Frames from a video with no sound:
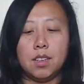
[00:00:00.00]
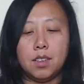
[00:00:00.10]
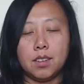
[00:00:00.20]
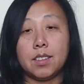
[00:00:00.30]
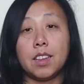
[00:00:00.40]

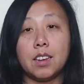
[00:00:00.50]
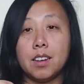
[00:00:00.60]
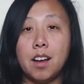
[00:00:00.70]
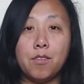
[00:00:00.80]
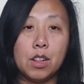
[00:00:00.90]
So I
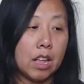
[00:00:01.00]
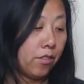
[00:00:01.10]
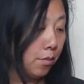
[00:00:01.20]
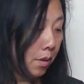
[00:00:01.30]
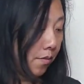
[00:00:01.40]
cannot for life of
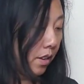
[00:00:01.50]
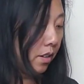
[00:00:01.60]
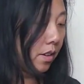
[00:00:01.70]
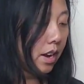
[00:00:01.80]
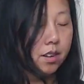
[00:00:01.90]
me figure
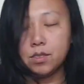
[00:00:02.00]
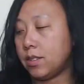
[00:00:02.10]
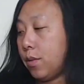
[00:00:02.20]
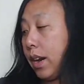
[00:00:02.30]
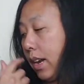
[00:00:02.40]
it out
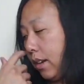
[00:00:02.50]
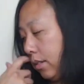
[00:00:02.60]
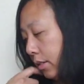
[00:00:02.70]
right now.